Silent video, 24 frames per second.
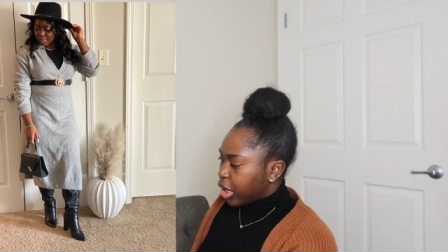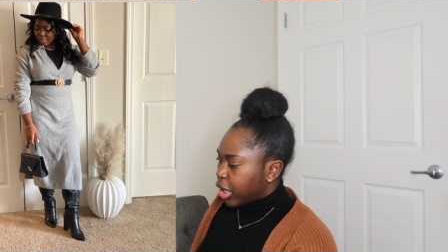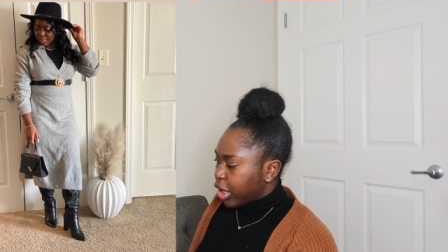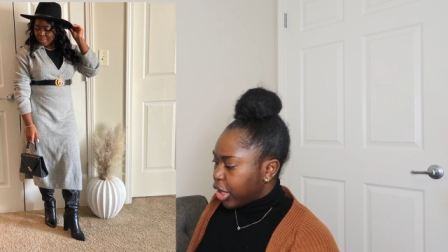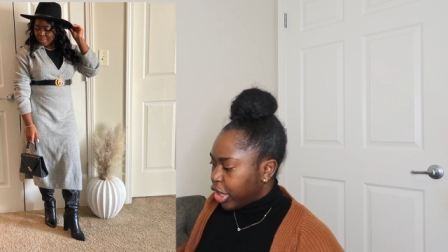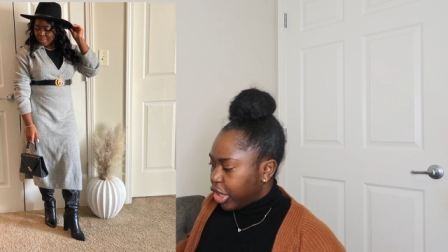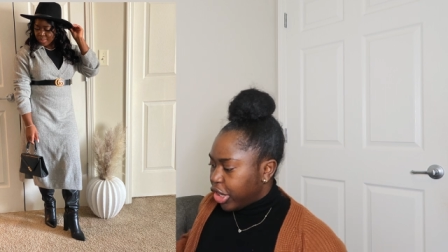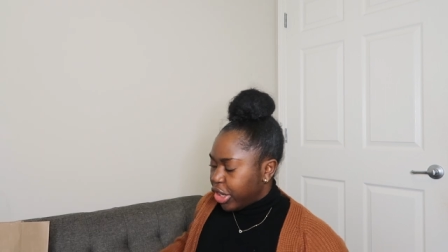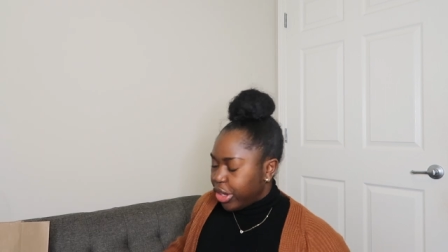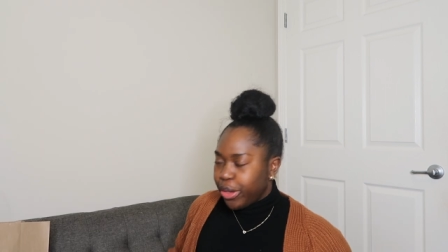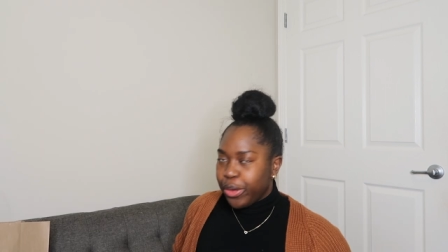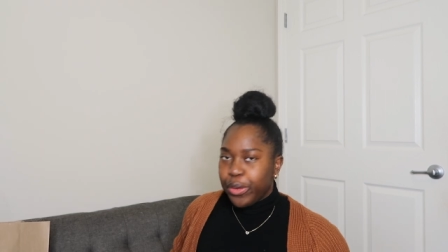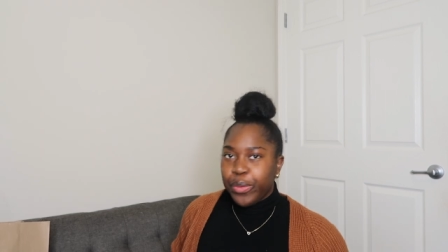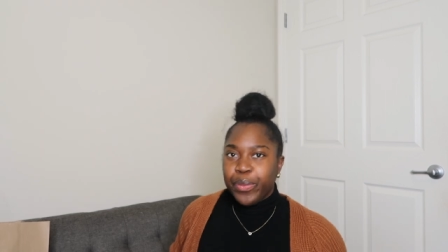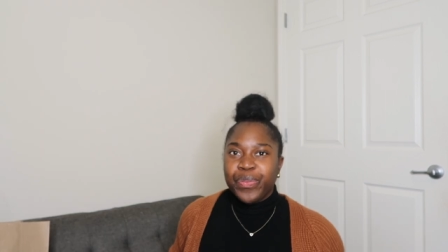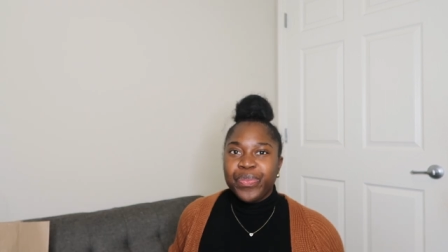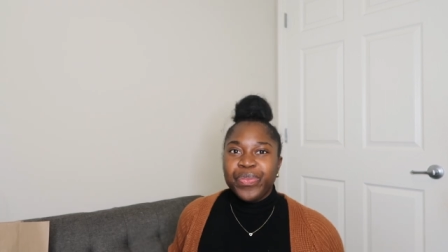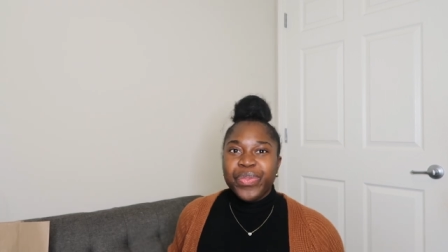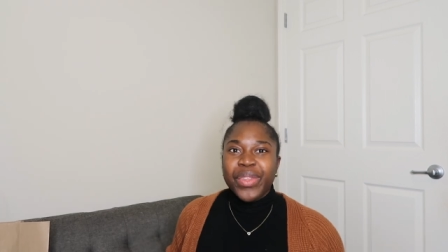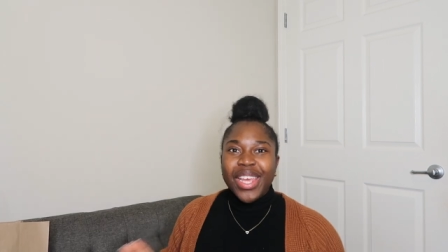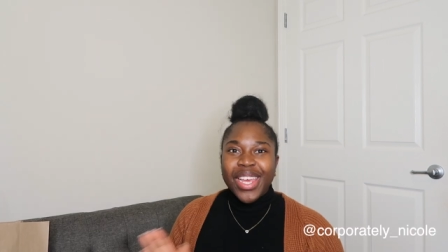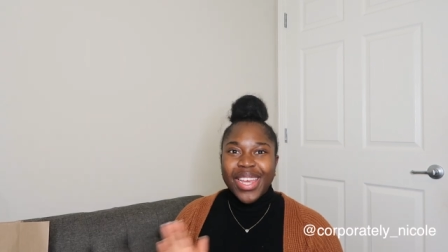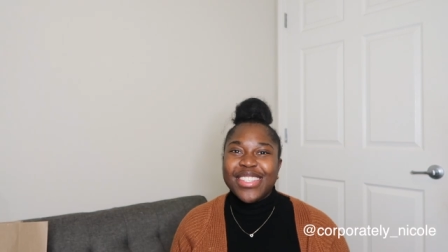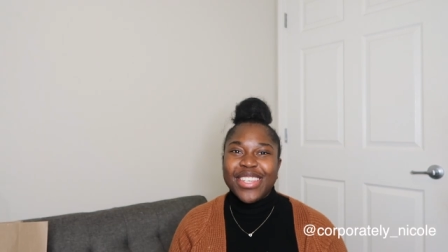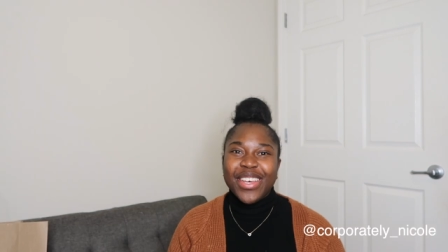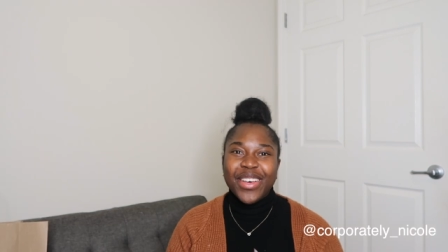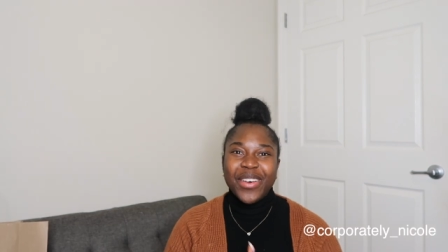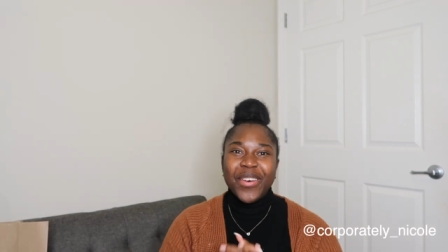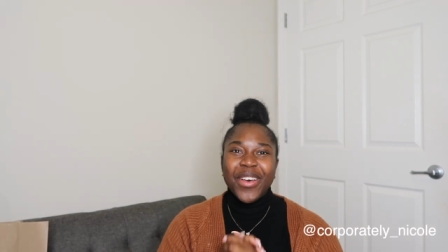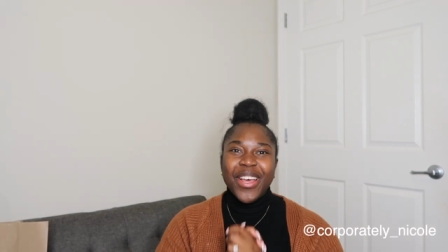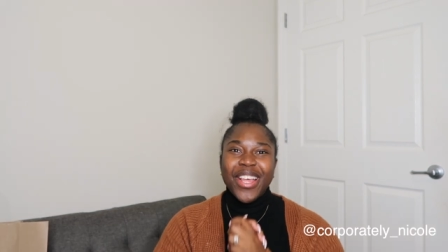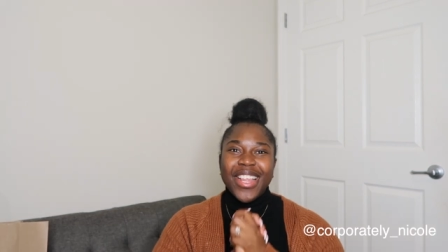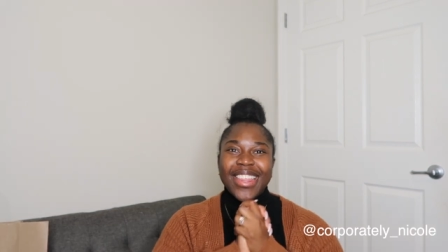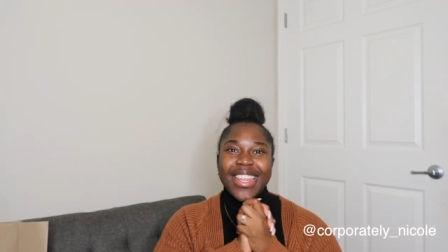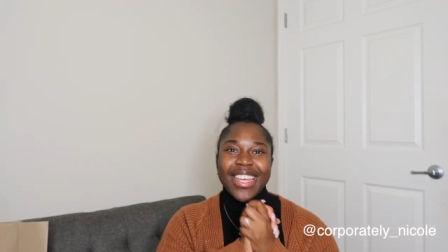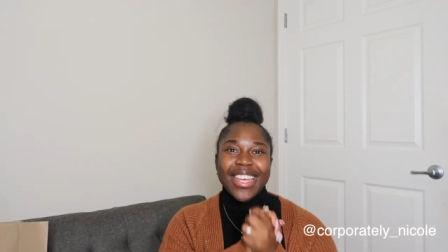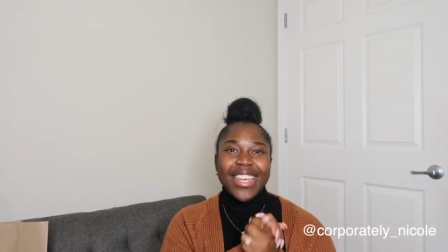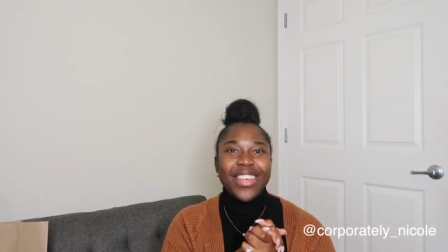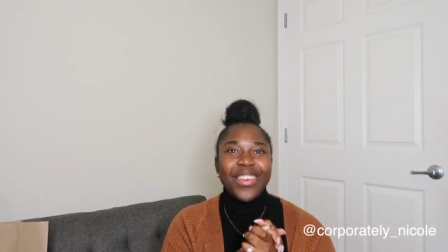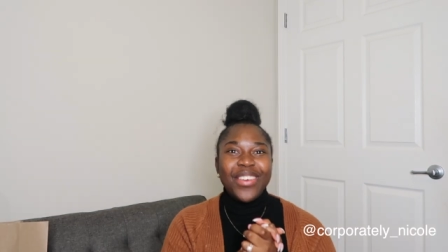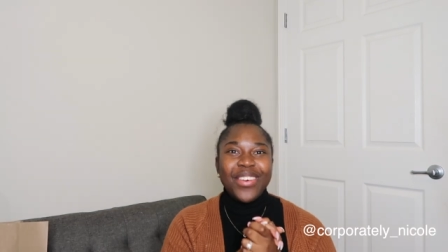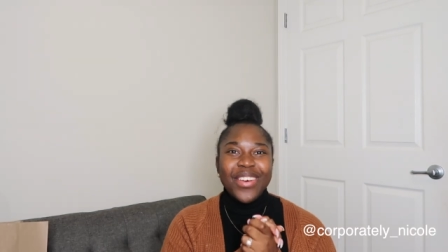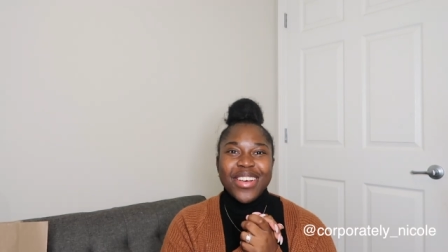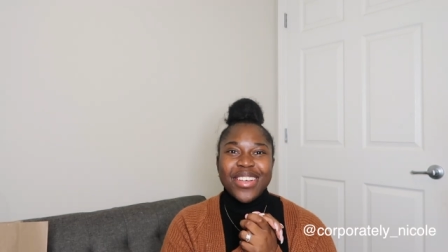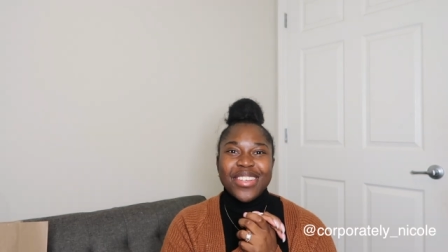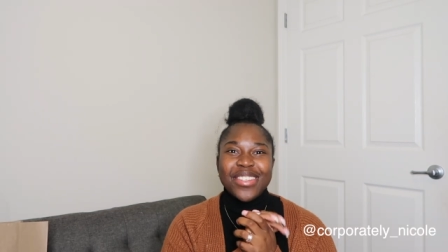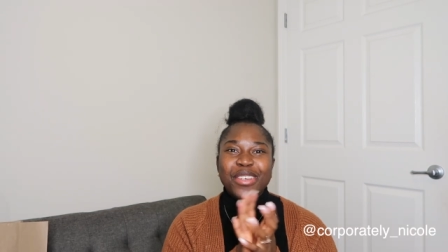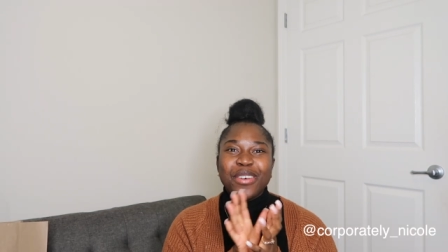cute. So thank
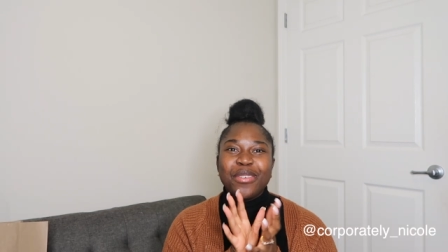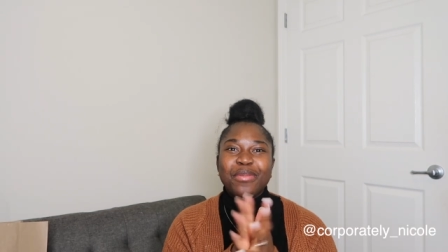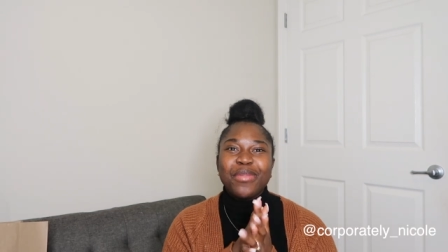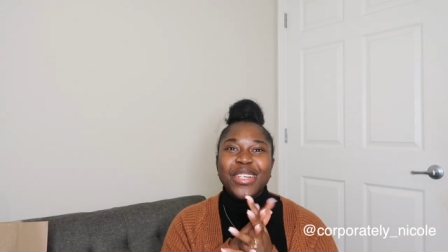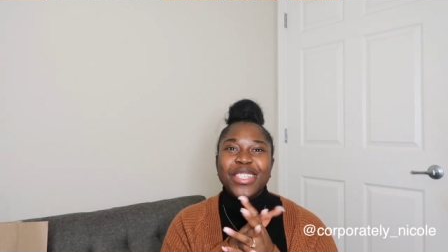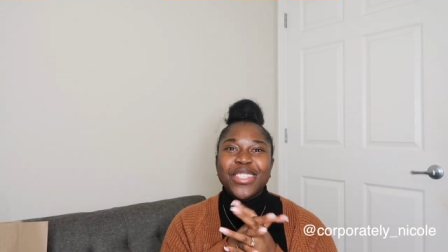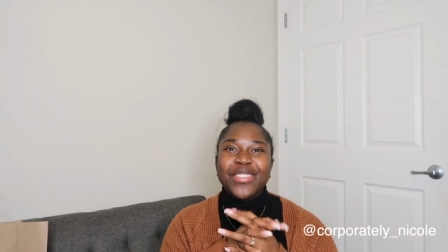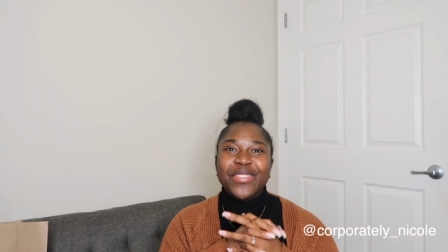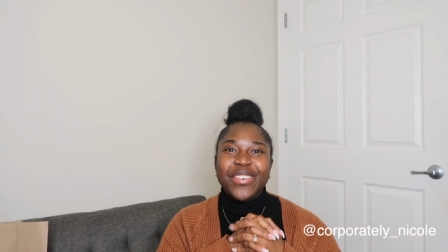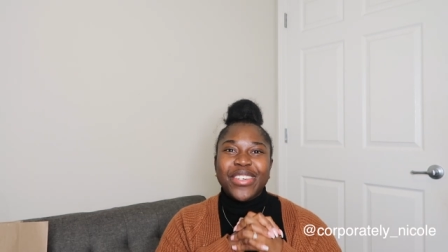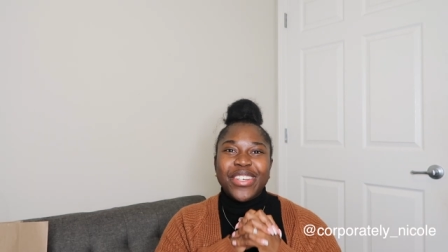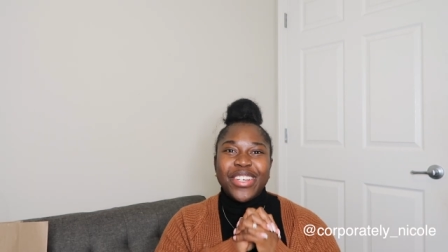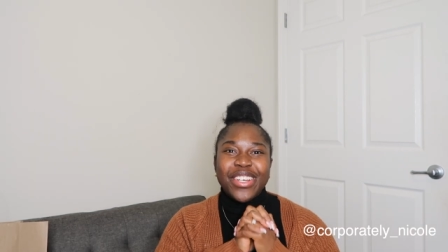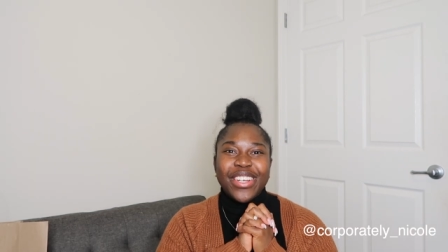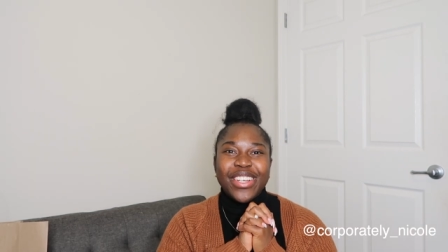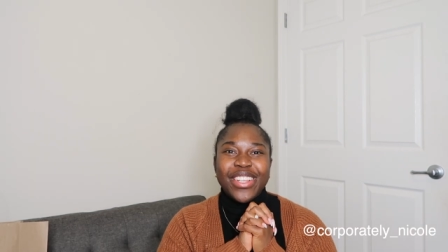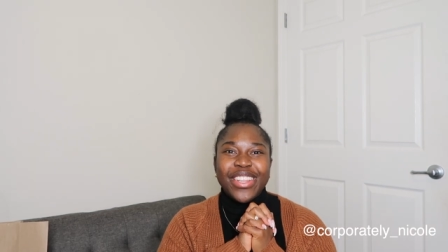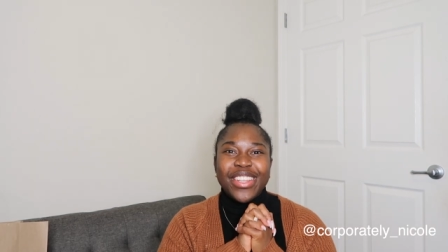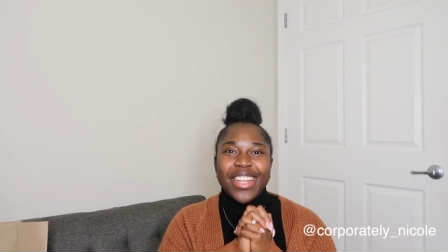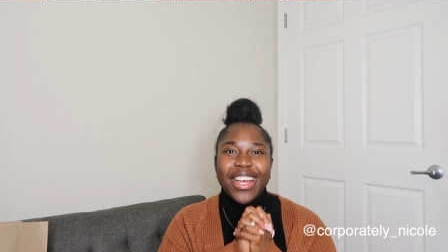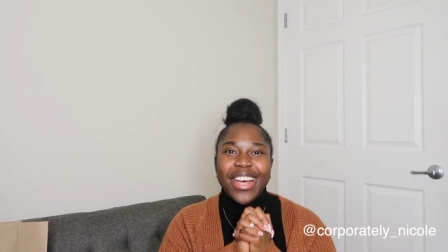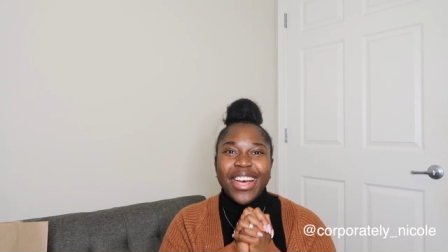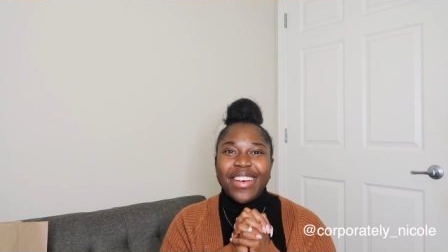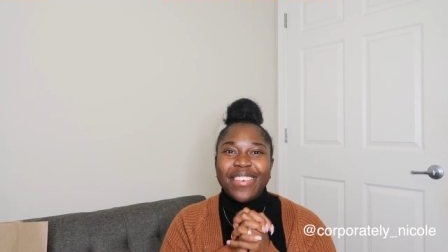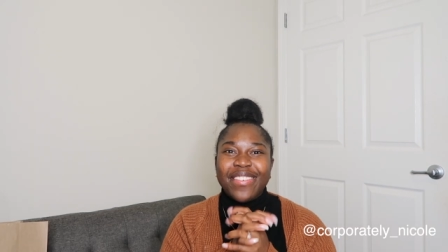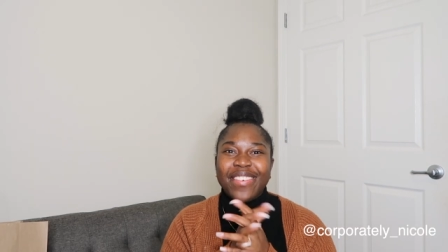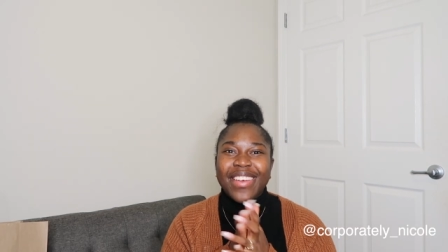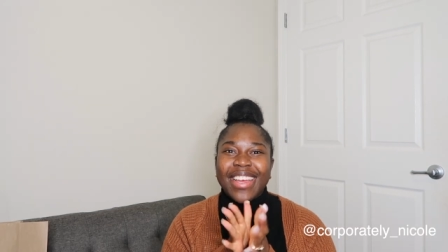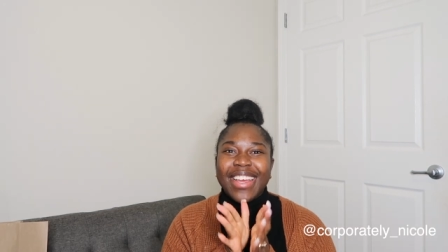you all so much for your love